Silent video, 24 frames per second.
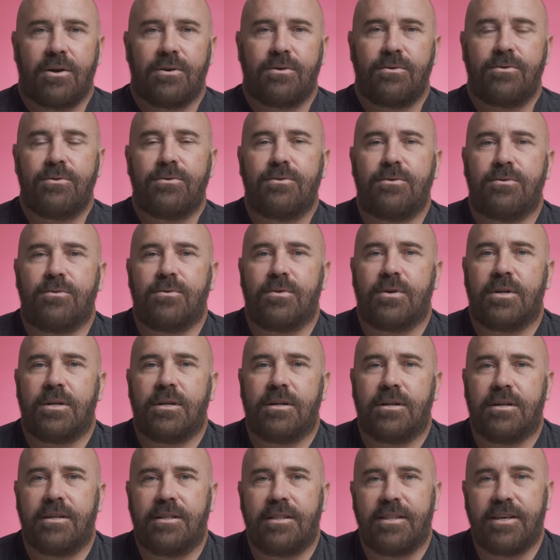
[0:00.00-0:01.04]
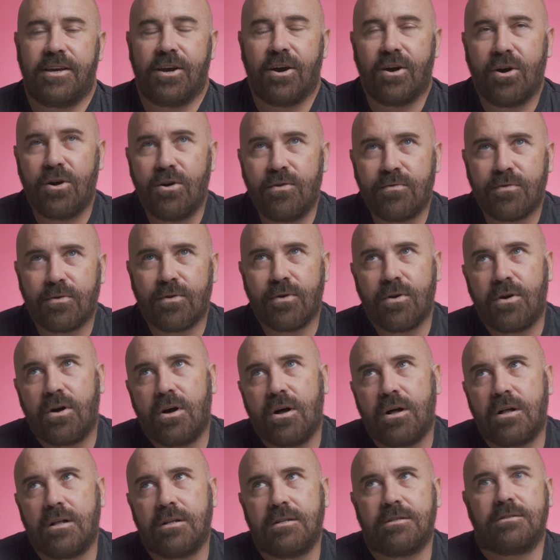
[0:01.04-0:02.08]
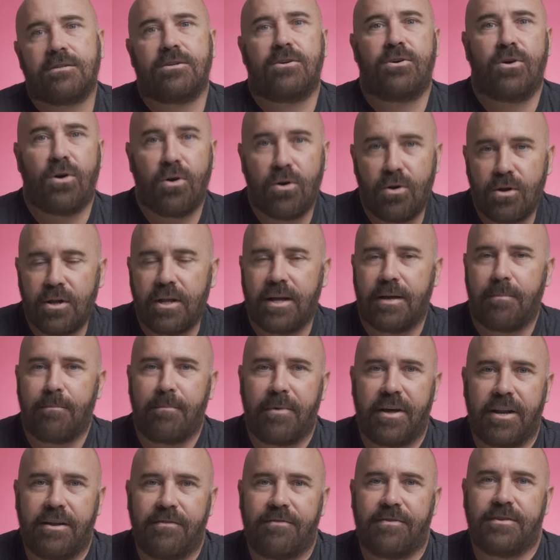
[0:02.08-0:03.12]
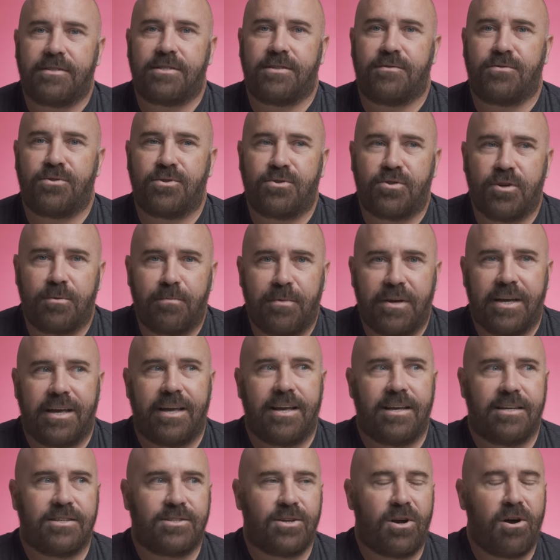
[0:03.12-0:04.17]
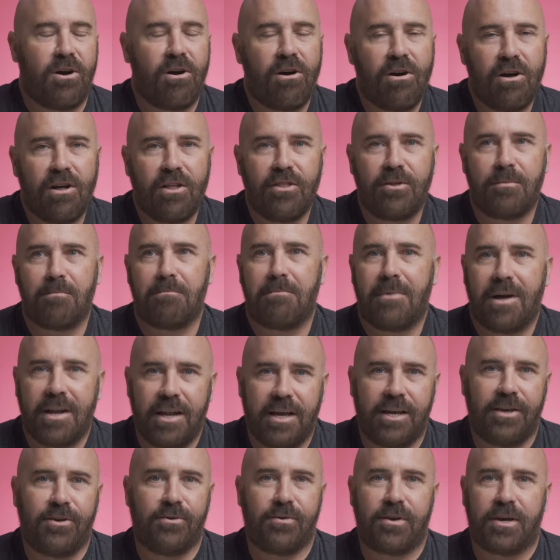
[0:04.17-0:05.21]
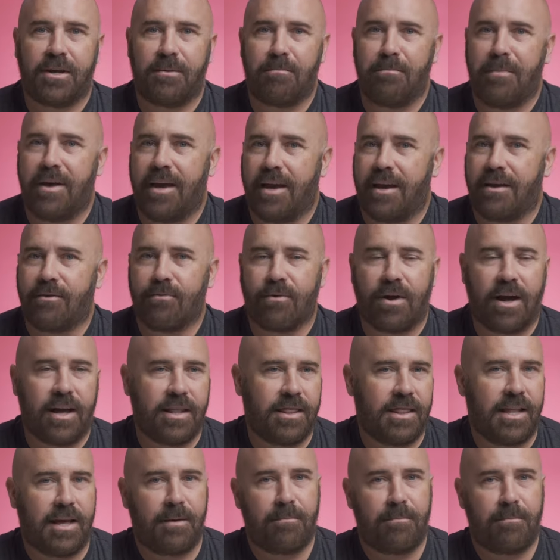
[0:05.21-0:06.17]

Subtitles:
The overall goal and benefits of stripping is all the money you can make riding